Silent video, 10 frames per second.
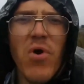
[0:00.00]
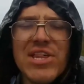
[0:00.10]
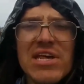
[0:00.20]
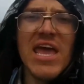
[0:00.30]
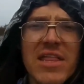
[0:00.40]

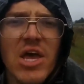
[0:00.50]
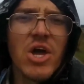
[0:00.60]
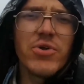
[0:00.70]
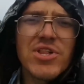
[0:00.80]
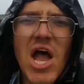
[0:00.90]
president
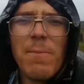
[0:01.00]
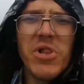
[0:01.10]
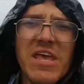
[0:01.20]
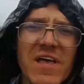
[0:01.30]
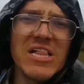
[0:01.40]
who does not
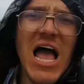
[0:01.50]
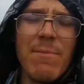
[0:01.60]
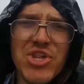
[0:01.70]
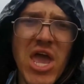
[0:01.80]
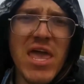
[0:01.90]
believe in
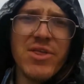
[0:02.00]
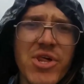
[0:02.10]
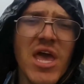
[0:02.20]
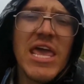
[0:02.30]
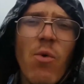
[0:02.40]
climate
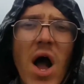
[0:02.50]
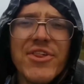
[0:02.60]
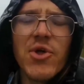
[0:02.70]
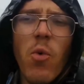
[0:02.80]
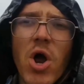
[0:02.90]
change. He
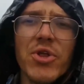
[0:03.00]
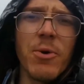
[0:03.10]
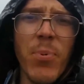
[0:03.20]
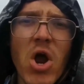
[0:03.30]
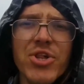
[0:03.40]
wants the world
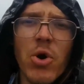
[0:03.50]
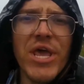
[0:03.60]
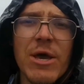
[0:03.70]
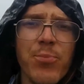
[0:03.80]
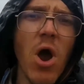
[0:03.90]
to burn so
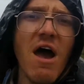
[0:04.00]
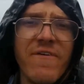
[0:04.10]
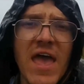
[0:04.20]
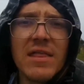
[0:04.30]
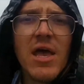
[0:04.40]
he can
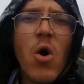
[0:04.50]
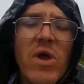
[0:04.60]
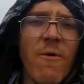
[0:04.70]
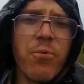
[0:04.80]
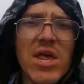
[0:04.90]
profit.
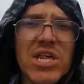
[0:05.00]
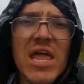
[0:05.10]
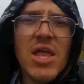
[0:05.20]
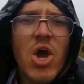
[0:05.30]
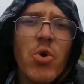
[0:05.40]
We have a
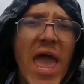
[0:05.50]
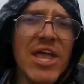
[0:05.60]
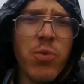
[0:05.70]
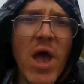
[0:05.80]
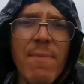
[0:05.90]
president who
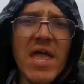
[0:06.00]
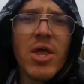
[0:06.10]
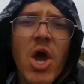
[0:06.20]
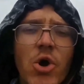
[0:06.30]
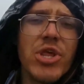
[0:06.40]
hates women,
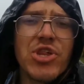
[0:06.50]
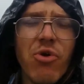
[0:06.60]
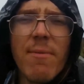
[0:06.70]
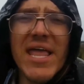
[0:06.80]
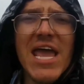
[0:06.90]
who
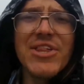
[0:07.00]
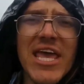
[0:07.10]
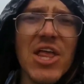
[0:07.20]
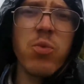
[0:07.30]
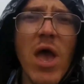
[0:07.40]
discriminates
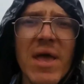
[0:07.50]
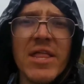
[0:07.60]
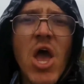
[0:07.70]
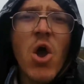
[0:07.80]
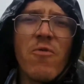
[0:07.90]
against
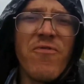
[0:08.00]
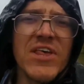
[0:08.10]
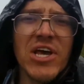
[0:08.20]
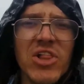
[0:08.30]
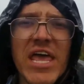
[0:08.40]
women, who
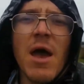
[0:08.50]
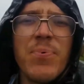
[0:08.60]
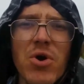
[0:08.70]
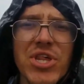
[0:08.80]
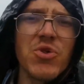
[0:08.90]
physically
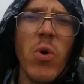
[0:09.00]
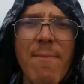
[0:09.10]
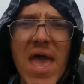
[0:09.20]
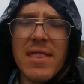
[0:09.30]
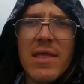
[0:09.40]
abuses
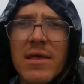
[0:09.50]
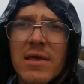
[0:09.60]
women.